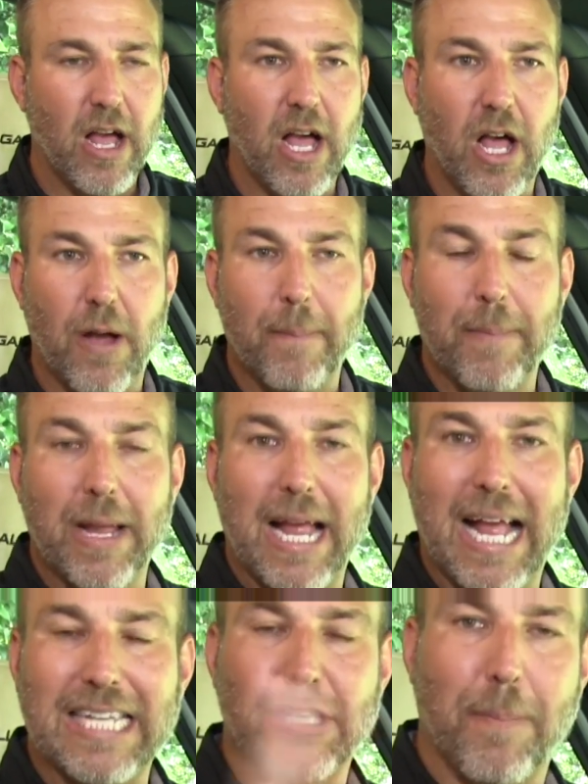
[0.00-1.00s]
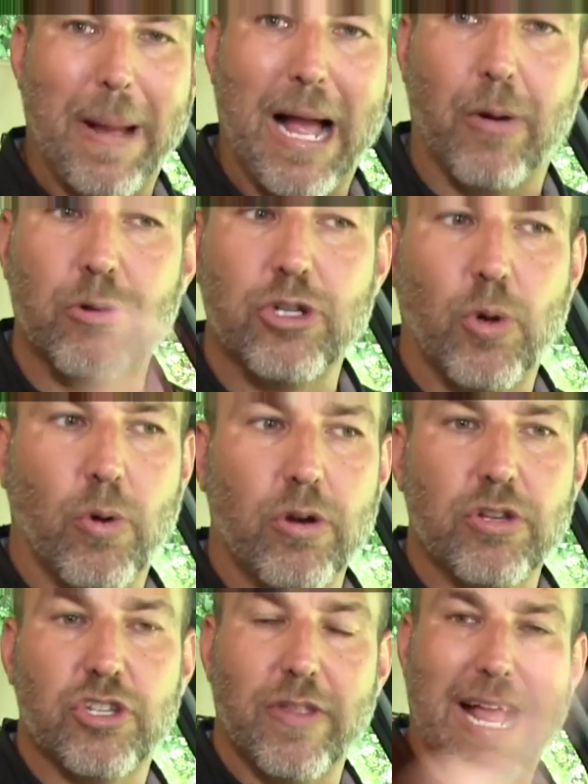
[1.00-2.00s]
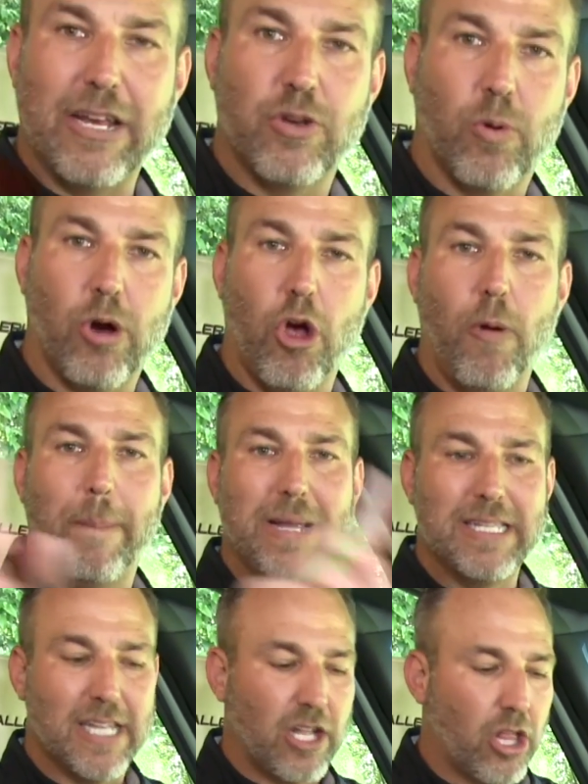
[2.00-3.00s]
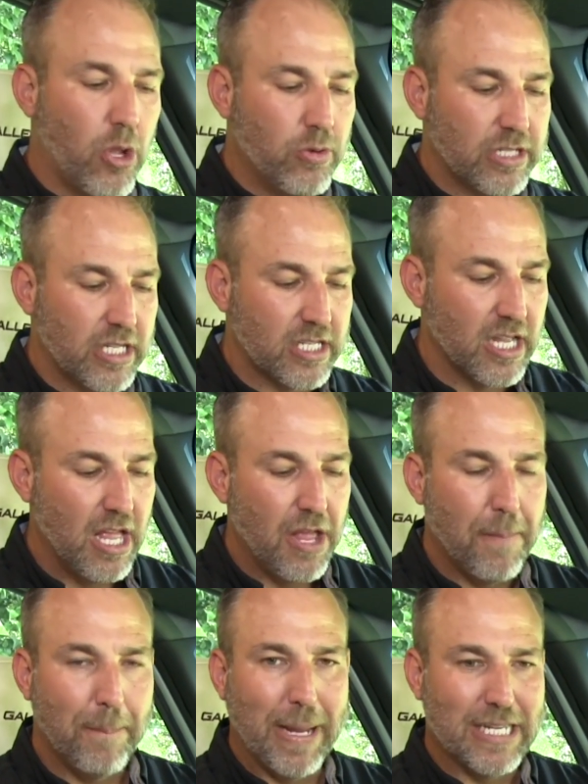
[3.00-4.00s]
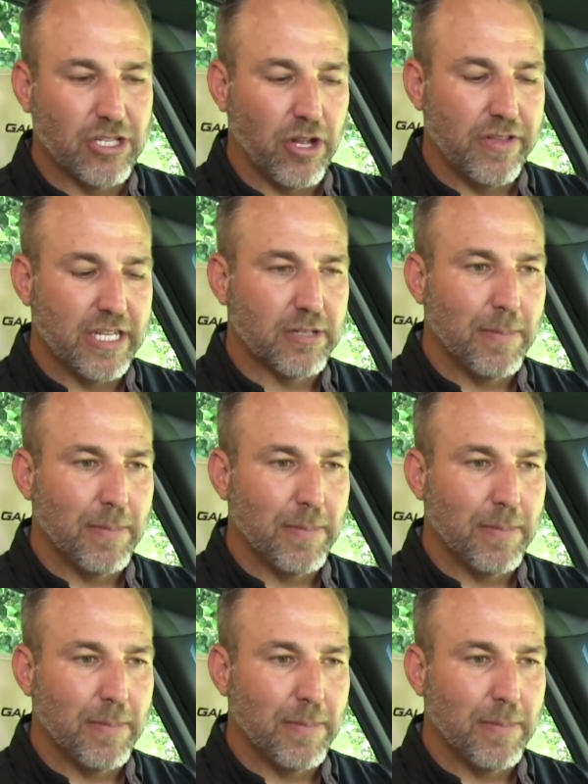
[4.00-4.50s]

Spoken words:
It has the power door, so that door opens and closes based on this